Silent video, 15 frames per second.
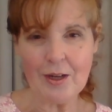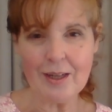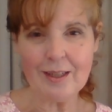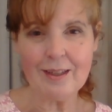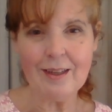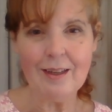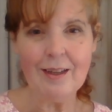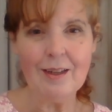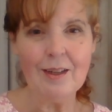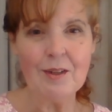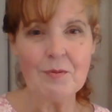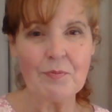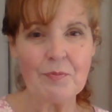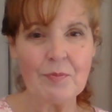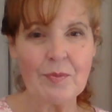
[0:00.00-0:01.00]
And
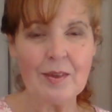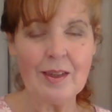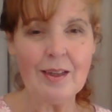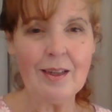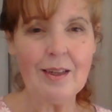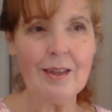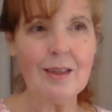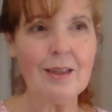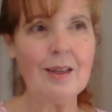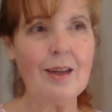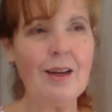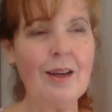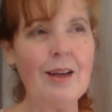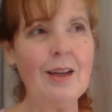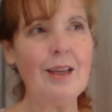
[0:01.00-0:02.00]
uh,
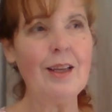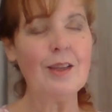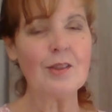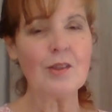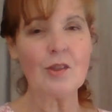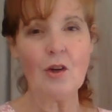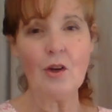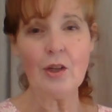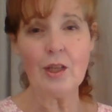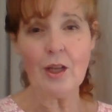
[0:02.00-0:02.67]
it's